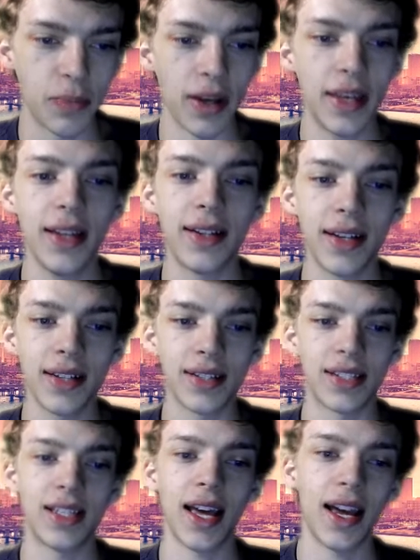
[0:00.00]
but he did
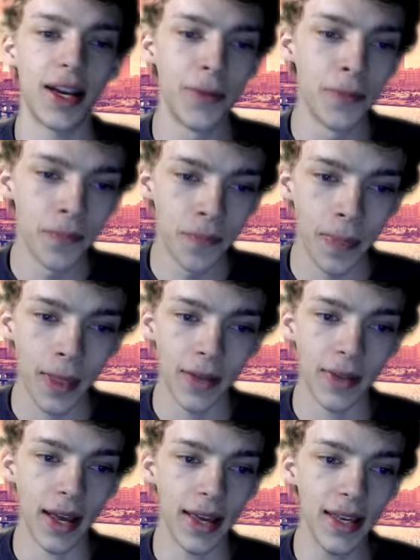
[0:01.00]
say
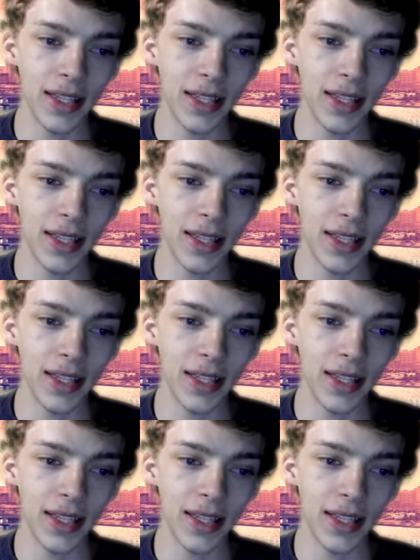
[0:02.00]
that